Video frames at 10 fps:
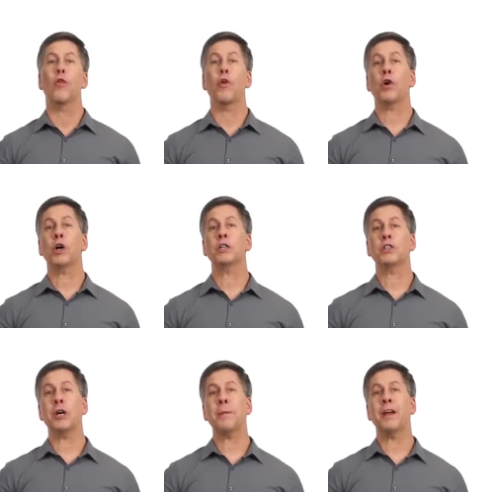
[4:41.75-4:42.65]
There are
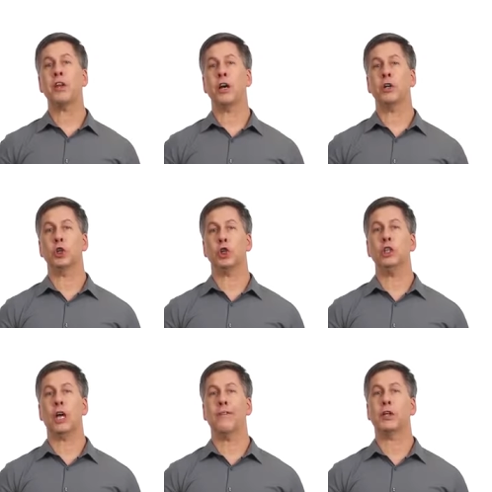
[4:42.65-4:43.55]
some
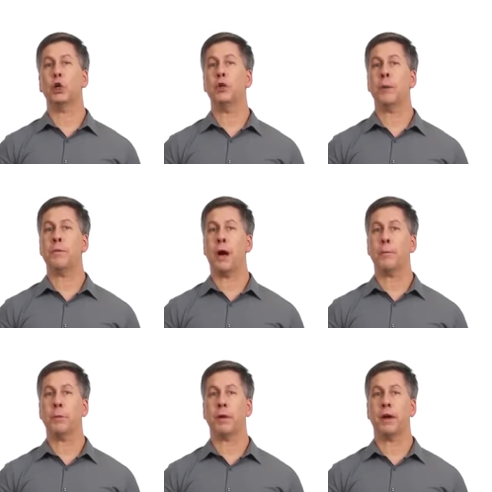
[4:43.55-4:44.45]
etiologies of acute
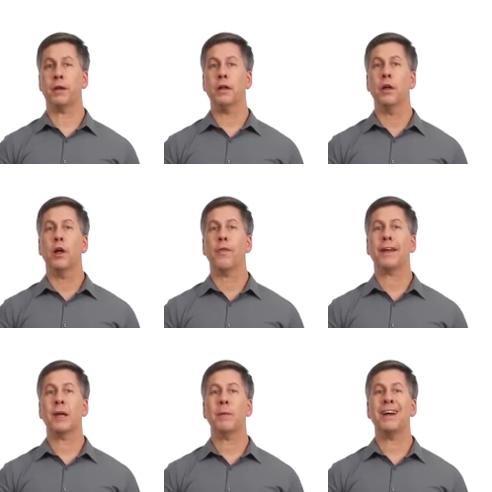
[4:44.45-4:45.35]
abdominal pain
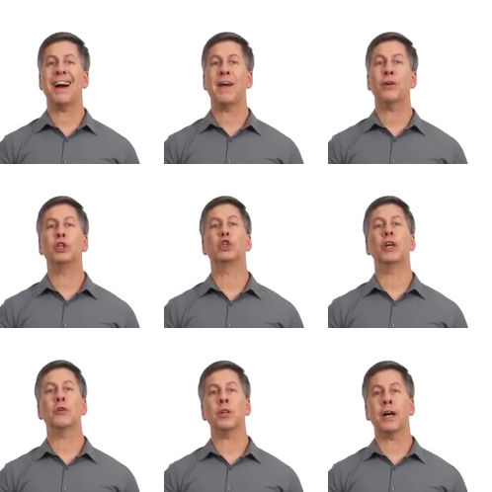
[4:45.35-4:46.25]
that can be either
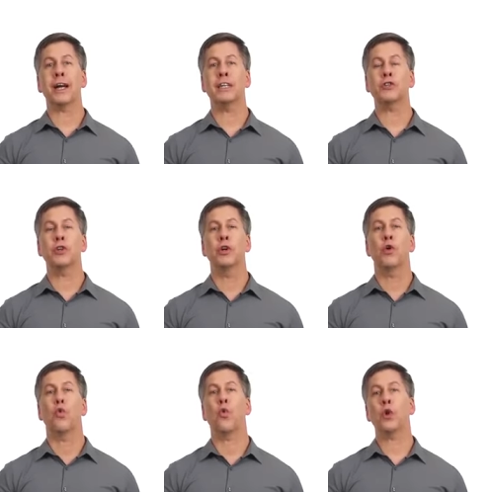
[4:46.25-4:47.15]
generalized
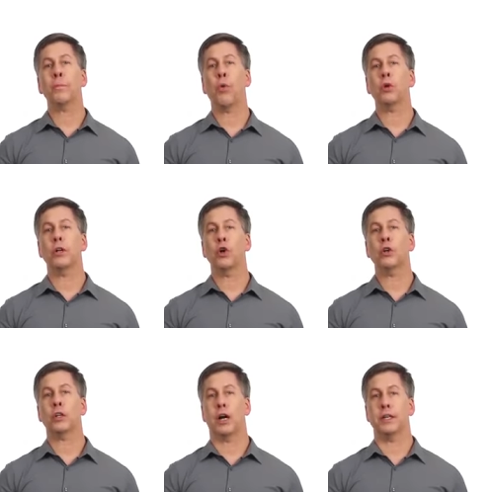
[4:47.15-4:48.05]
or poorly
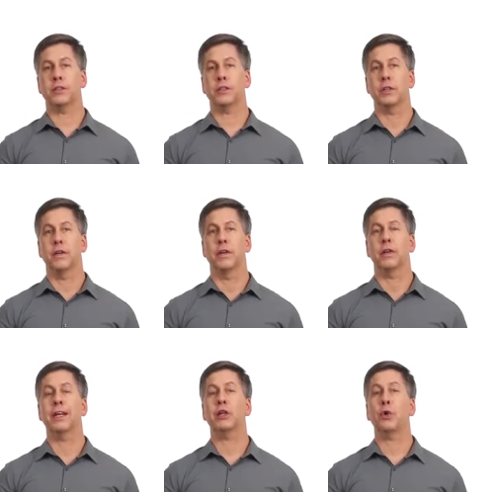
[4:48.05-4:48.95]
localized,
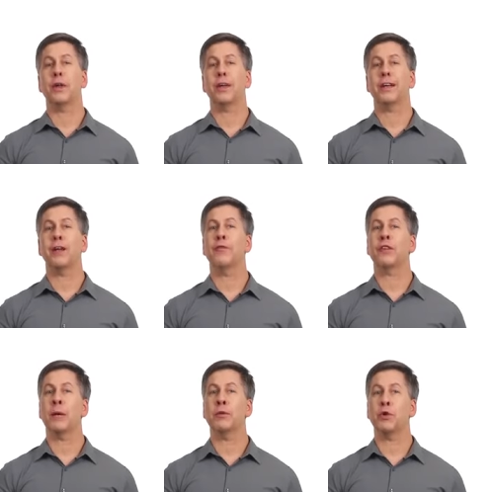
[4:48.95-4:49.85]
including
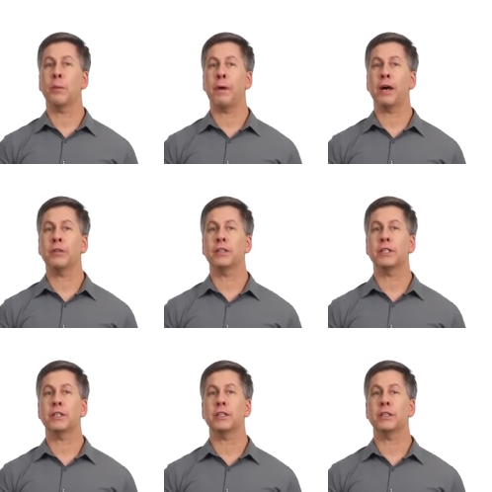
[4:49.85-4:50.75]
inflammatory bowel
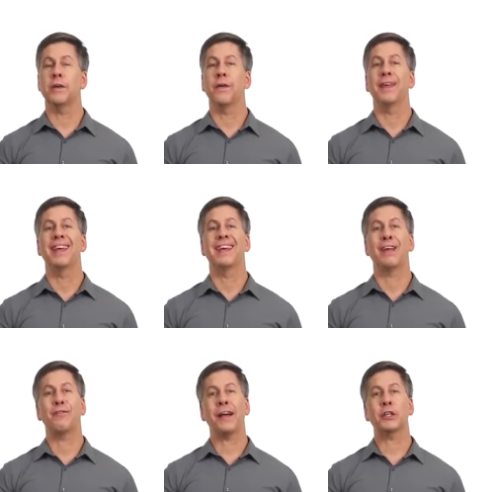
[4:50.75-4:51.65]
disease,
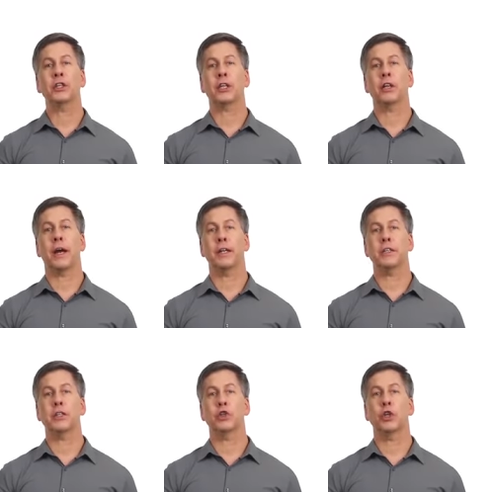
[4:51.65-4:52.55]
infectious
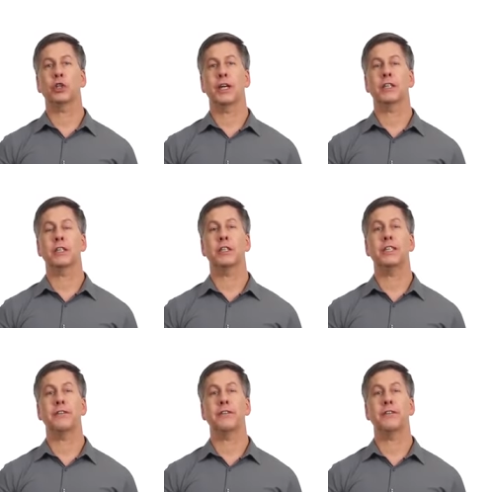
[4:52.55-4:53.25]
colitis such as C.